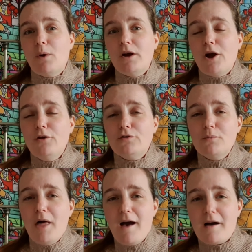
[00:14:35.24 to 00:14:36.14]
where it goes
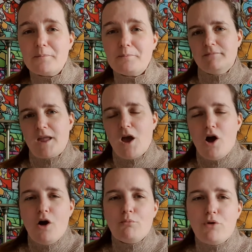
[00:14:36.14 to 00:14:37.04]
from there.
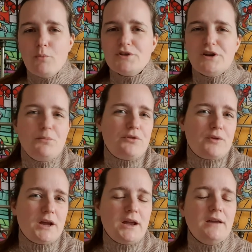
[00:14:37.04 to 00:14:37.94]
Prompt number
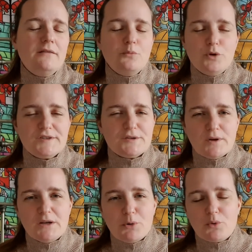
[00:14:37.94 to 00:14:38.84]
three was to
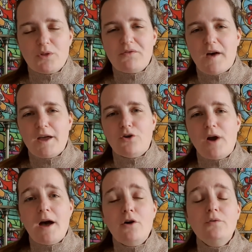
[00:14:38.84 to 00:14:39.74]
read a book with fae or
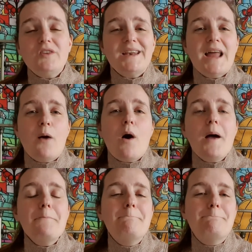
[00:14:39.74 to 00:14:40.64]
elves. Now
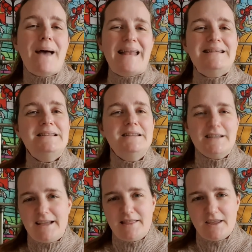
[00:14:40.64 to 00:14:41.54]
I'm
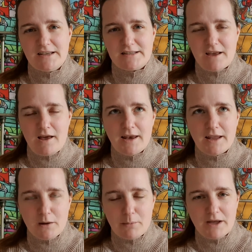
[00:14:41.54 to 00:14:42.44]
bending this a
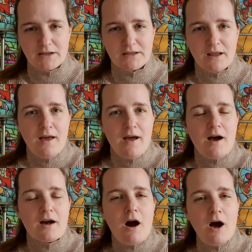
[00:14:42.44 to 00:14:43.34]
little bit.
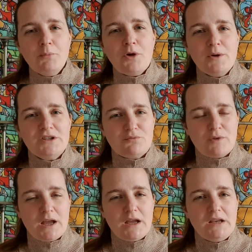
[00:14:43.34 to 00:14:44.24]
I'm going to
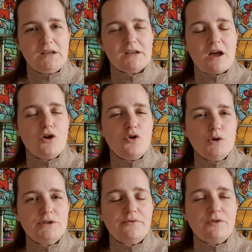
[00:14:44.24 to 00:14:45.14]
read A
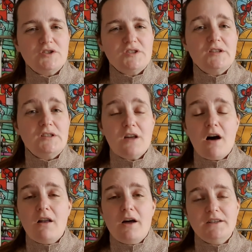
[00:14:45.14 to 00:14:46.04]
Court of Frost and
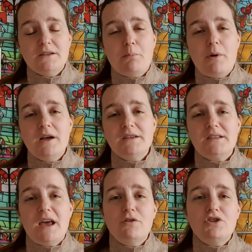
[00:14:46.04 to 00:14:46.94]
Starlight by
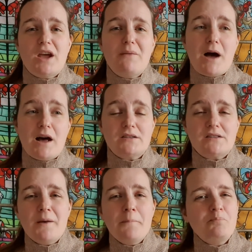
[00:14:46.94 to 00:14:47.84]
Sarah J
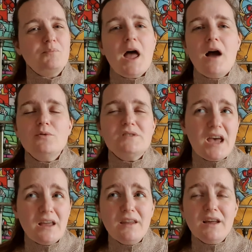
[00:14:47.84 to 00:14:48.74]
Maas. Now
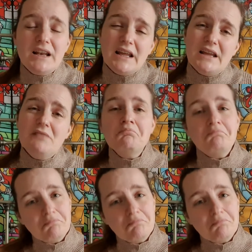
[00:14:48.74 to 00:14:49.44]
technically